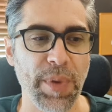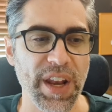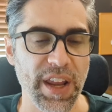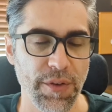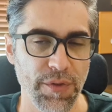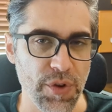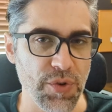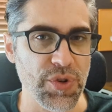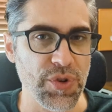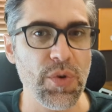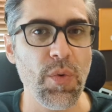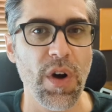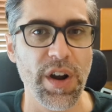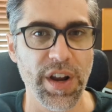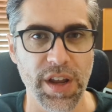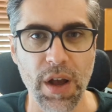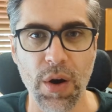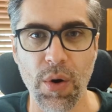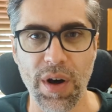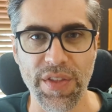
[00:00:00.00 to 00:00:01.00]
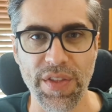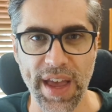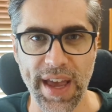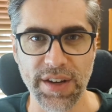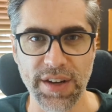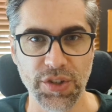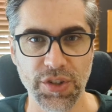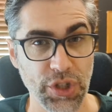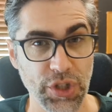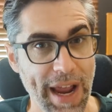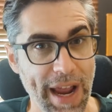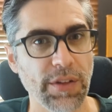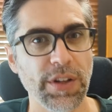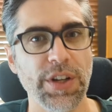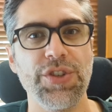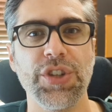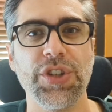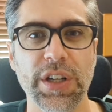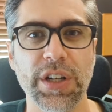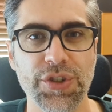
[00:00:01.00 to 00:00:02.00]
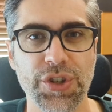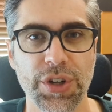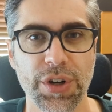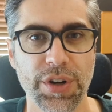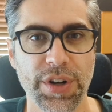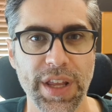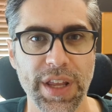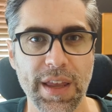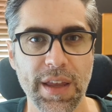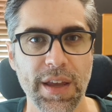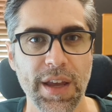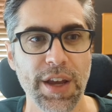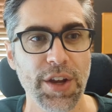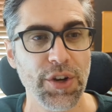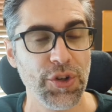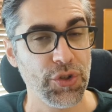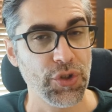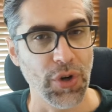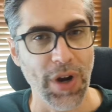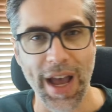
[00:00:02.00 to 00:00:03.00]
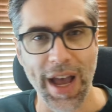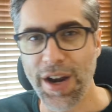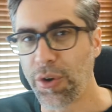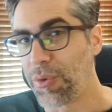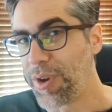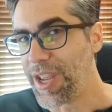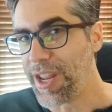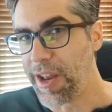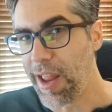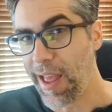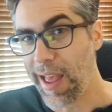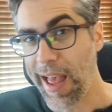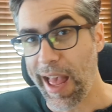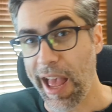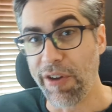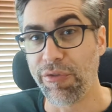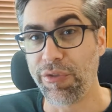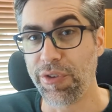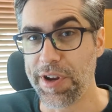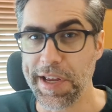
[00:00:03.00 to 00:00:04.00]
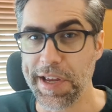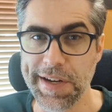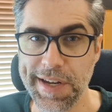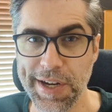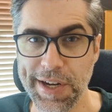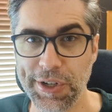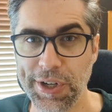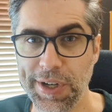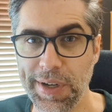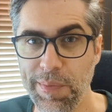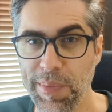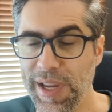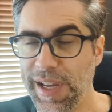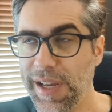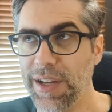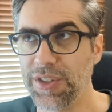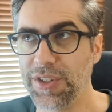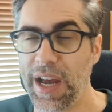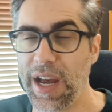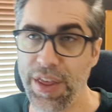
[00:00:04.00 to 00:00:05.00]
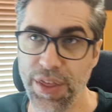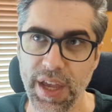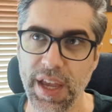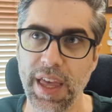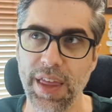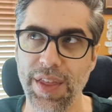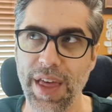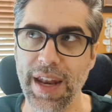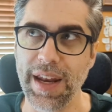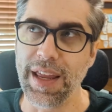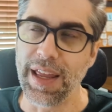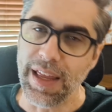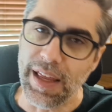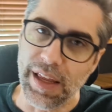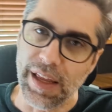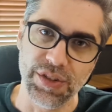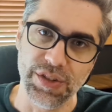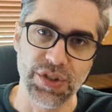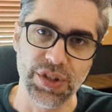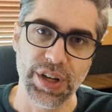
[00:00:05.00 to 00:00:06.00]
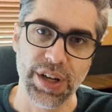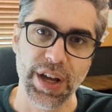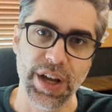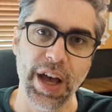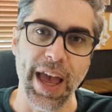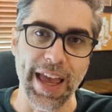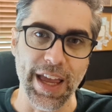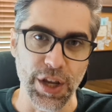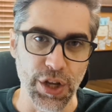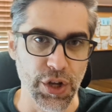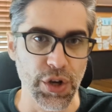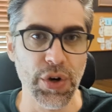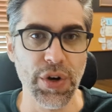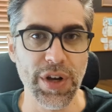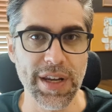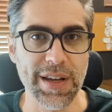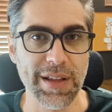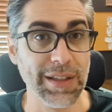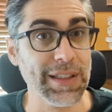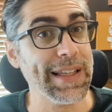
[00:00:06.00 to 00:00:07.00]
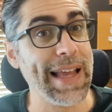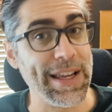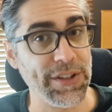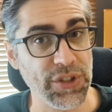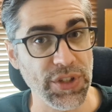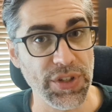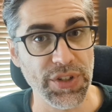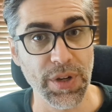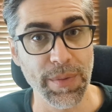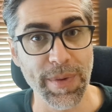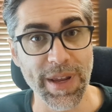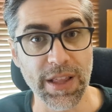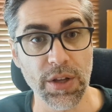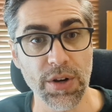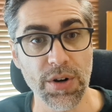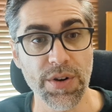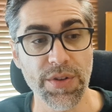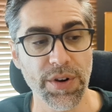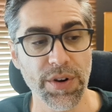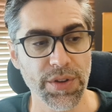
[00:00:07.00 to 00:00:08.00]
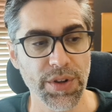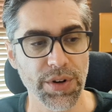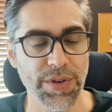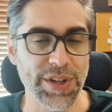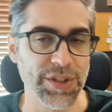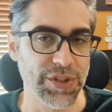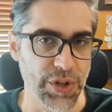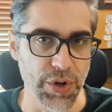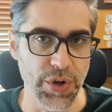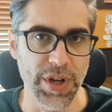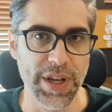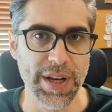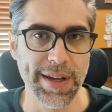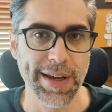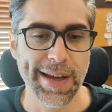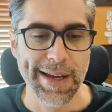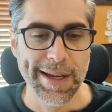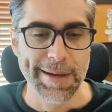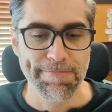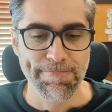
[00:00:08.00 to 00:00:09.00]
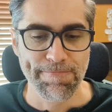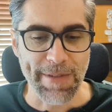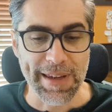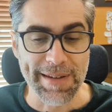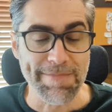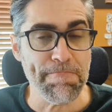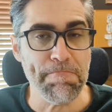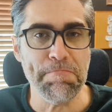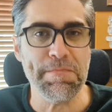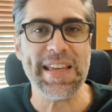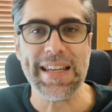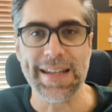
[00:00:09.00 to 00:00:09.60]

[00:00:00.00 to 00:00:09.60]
if you do want to go on that challenging journey, try to read every edition, because I think that is a good lesson to be learned. There is good meat